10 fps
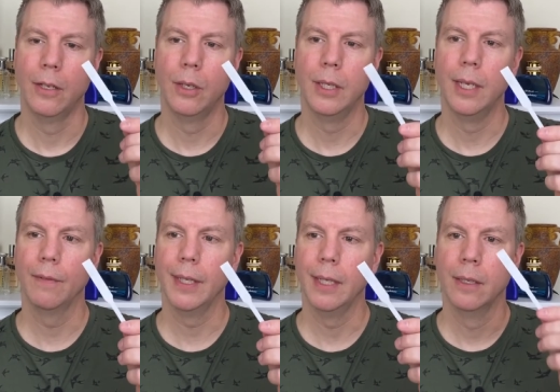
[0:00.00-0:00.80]
You can
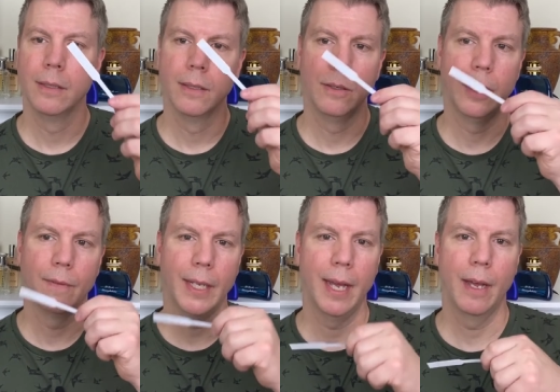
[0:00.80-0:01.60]
definitely you
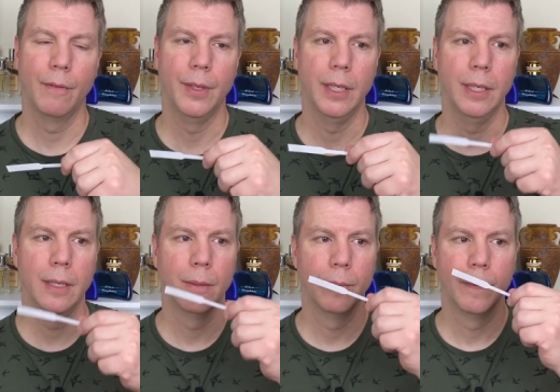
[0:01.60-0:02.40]
definitely have
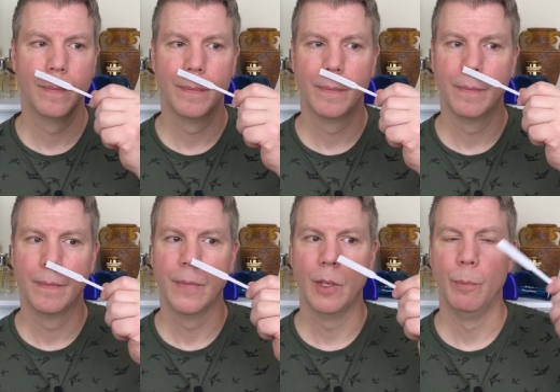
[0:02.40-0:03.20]
the,
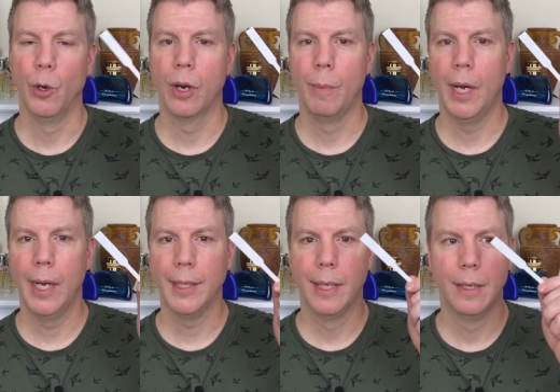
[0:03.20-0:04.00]
the
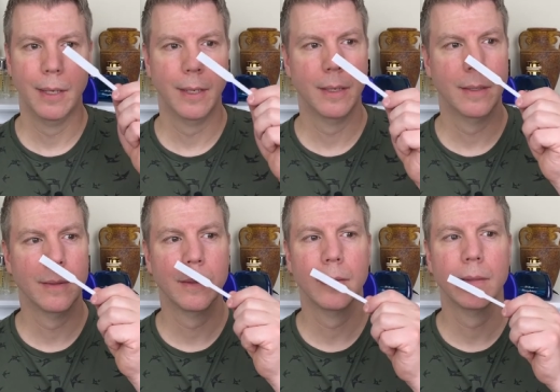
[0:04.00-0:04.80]
bergamot.
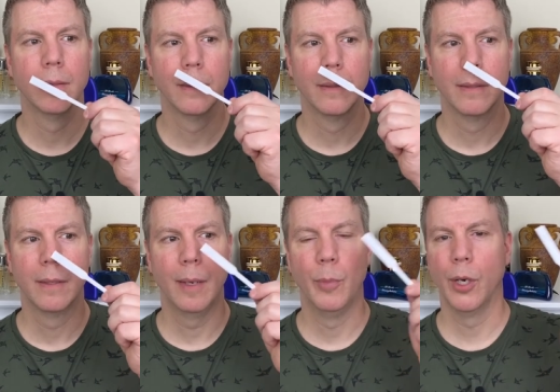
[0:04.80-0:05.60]

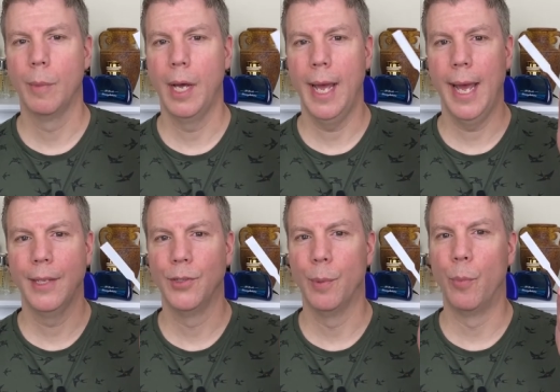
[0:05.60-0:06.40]
That bergamot
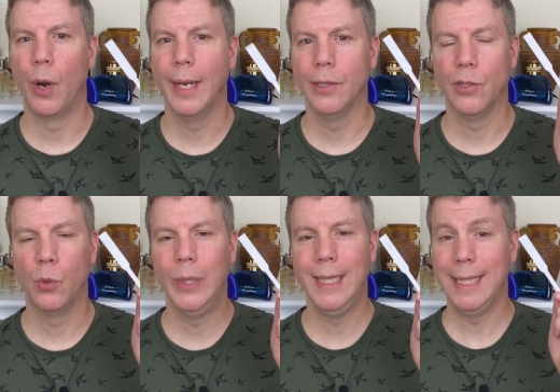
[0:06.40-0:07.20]
adds the bright
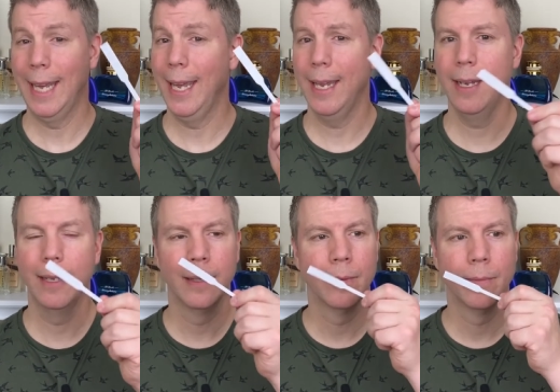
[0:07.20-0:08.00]
sweet
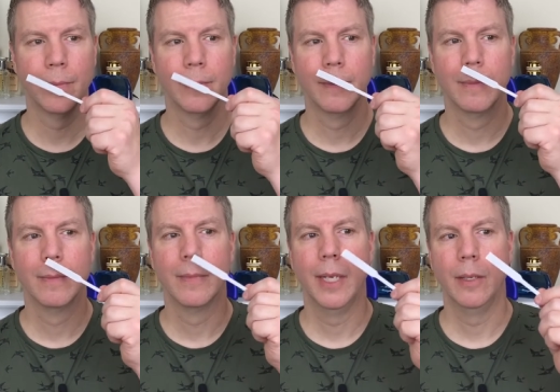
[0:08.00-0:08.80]
tang
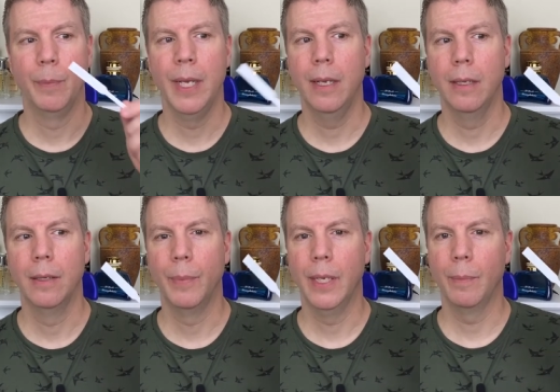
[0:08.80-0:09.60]
and the pink,
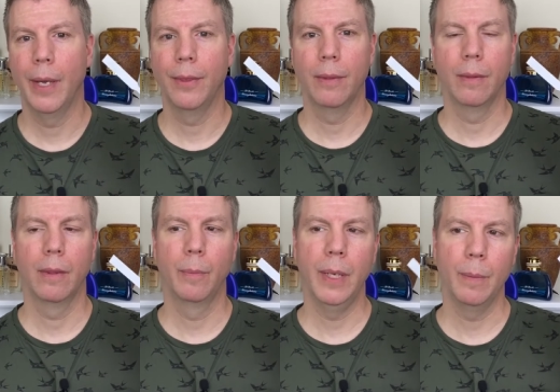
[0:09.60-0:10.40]
the pink, pep,
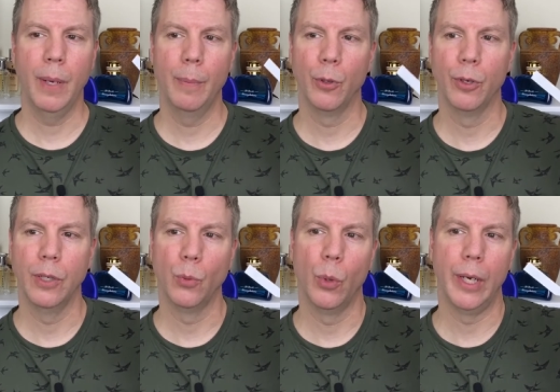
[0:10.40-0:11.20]
the pink pepper
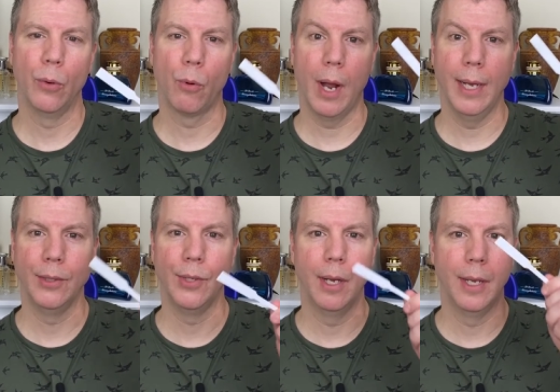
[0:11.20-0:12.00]
is what it
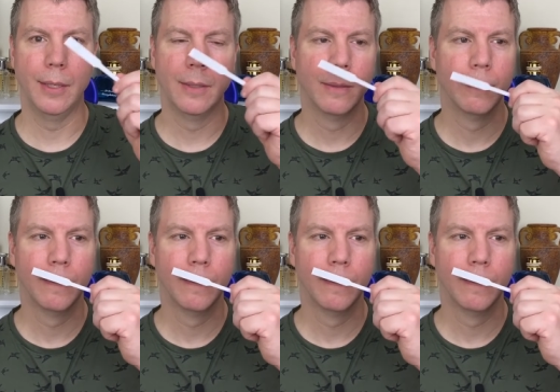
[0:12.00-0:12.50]
rides on.